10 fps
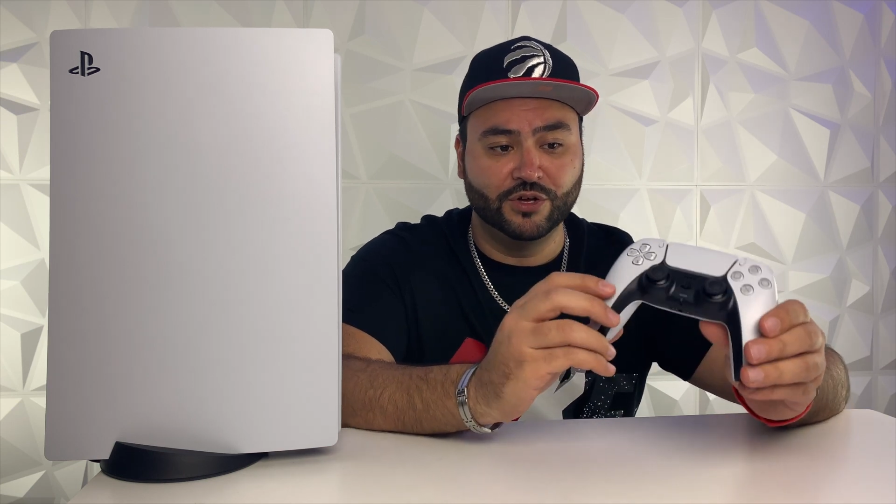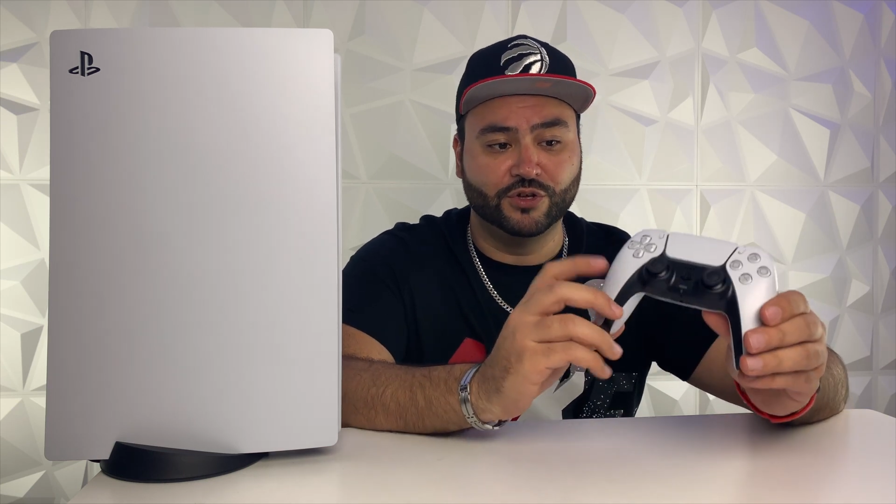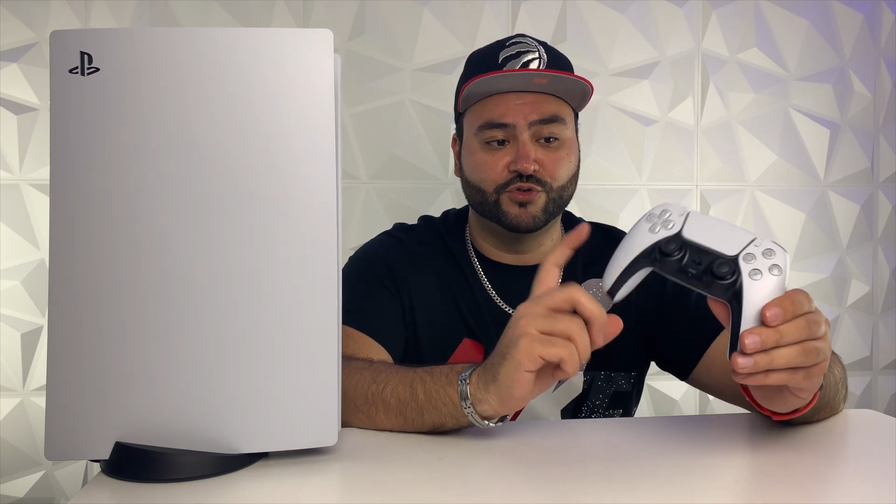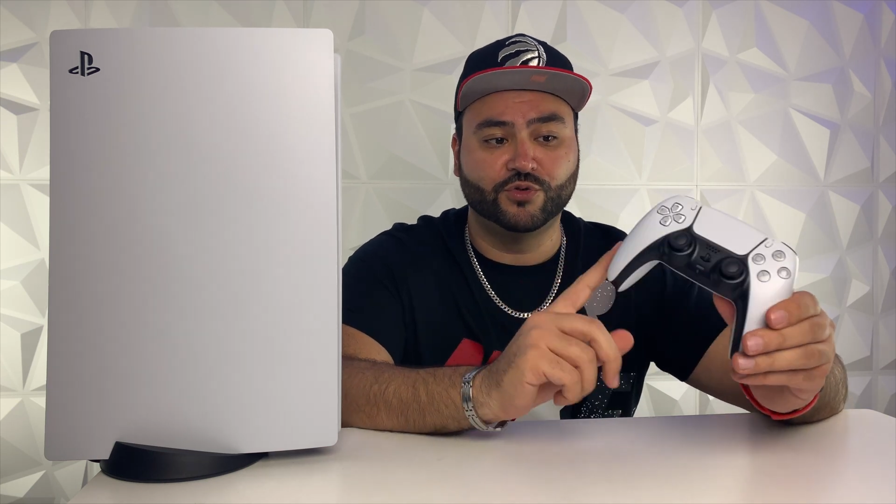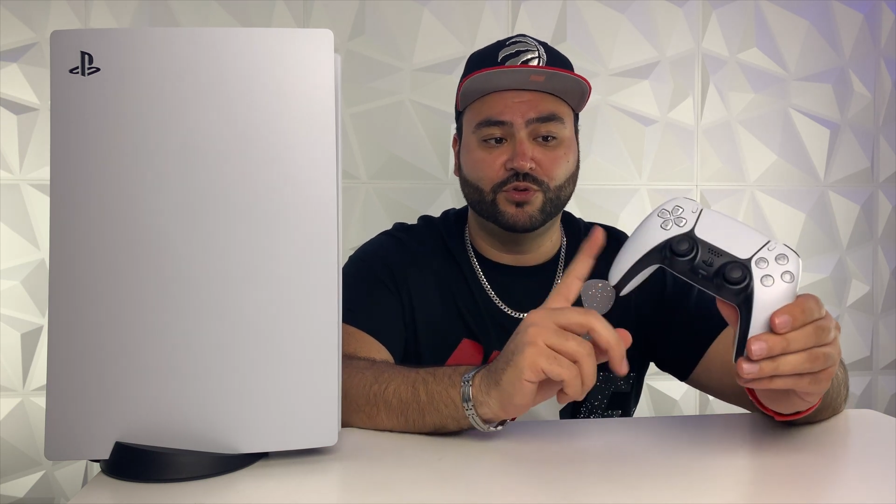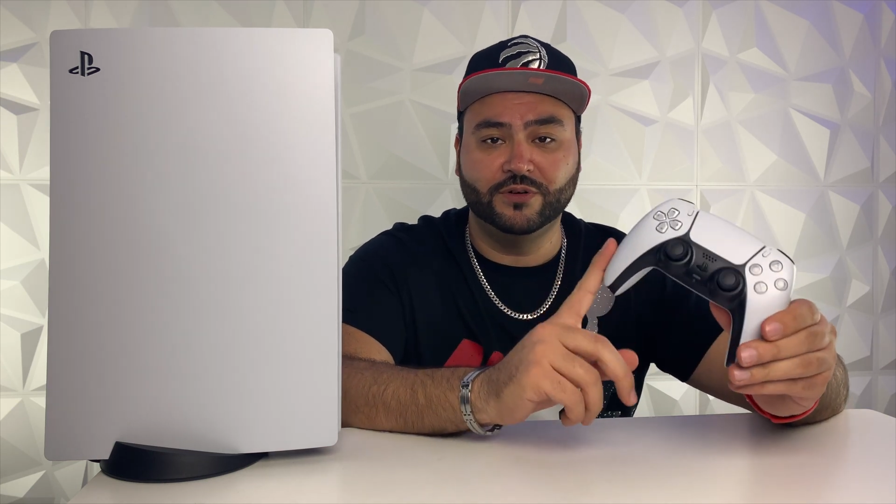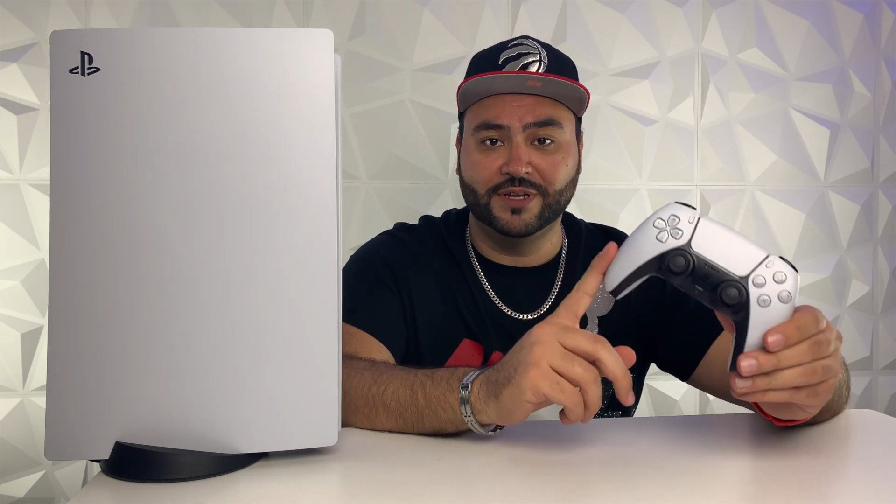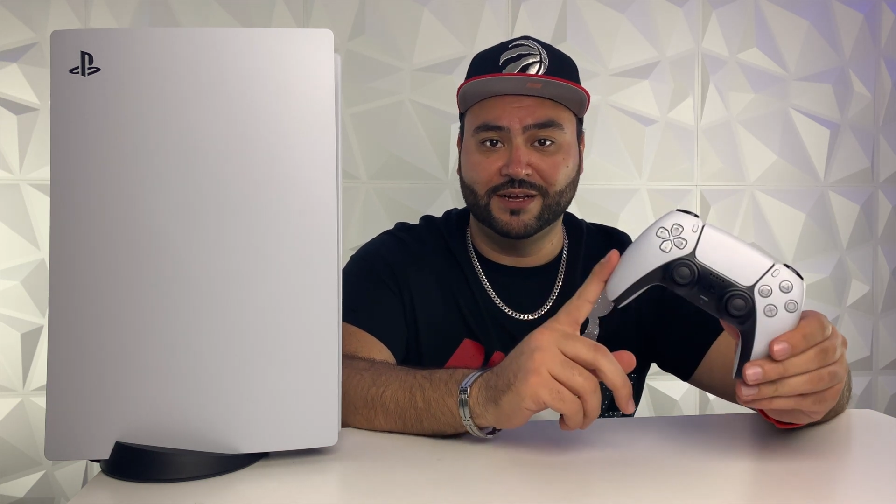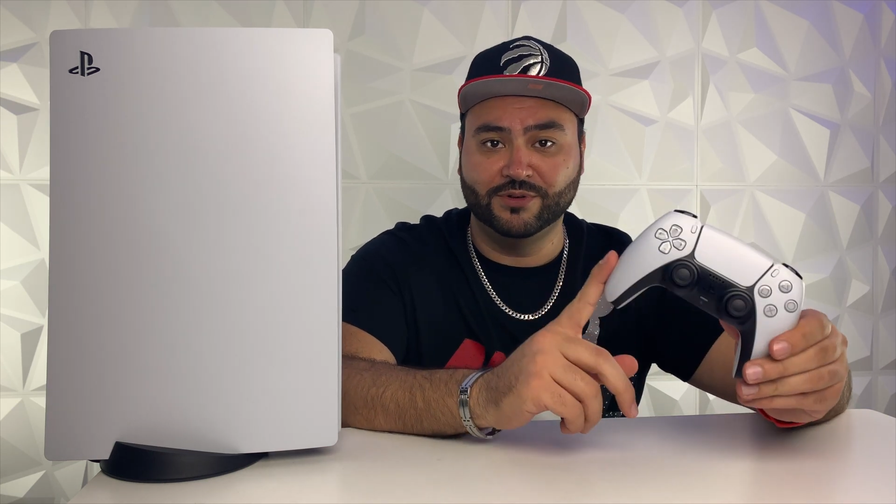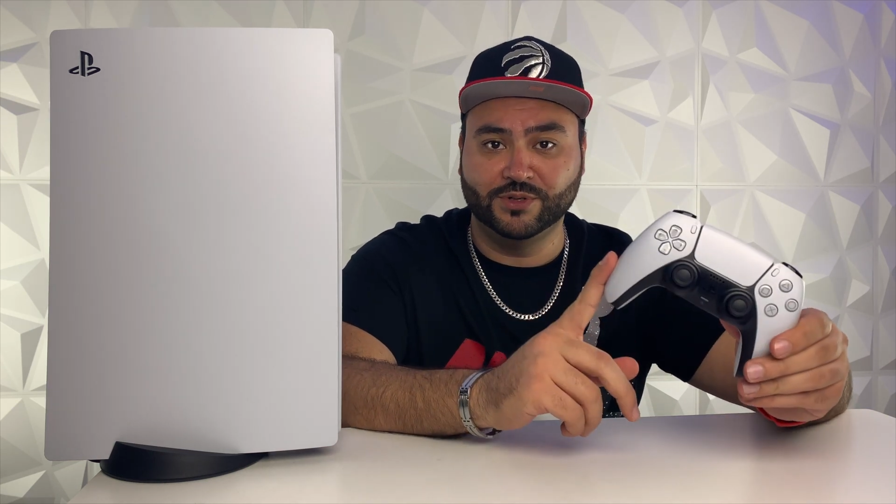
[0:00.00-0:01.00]
controller
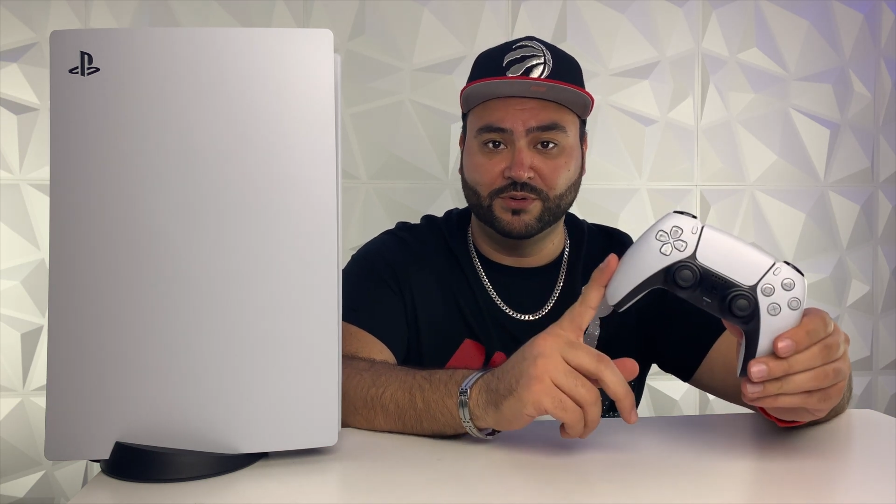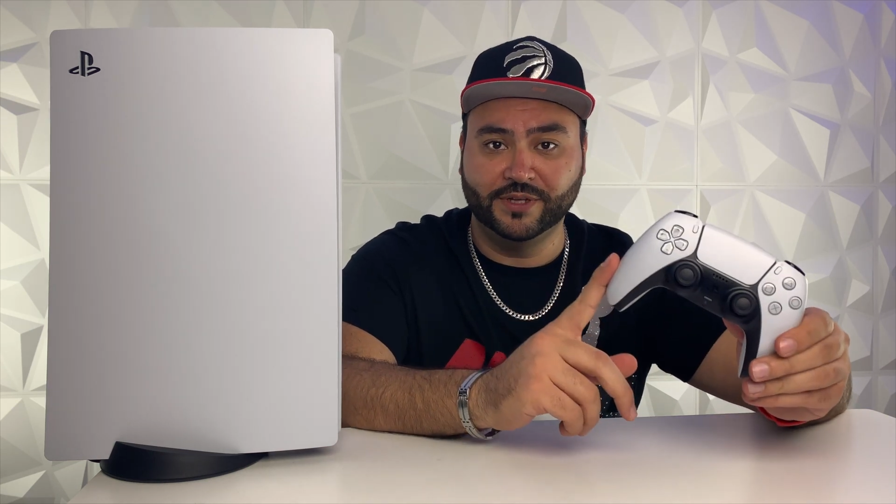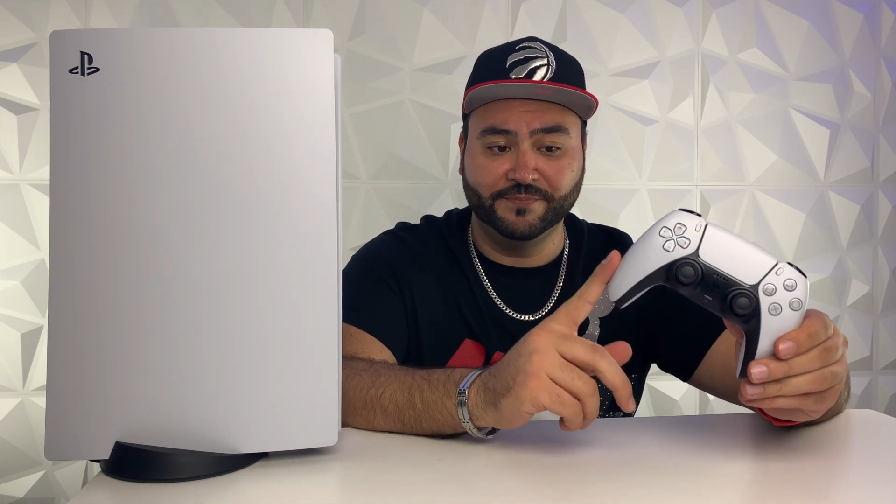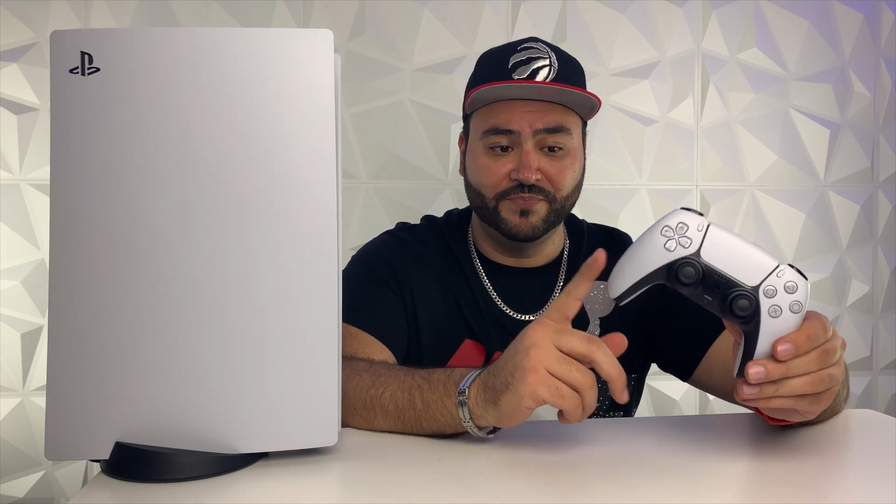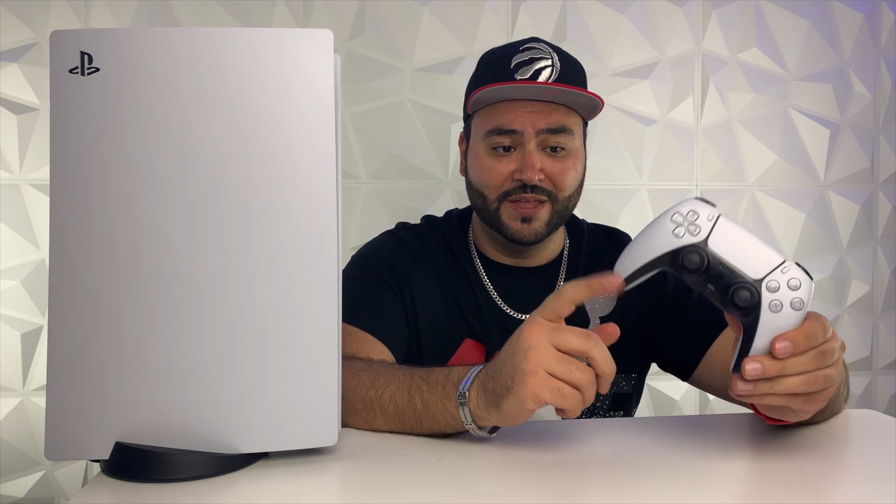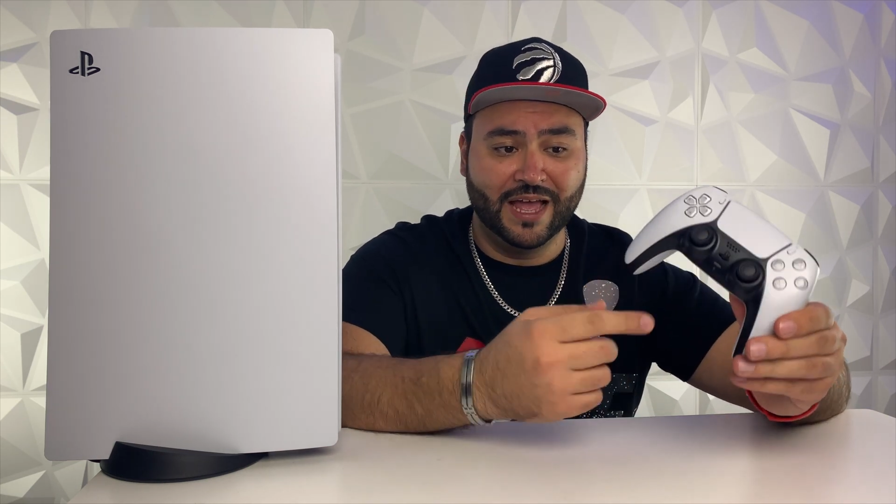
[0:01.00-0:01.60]
that I was holding.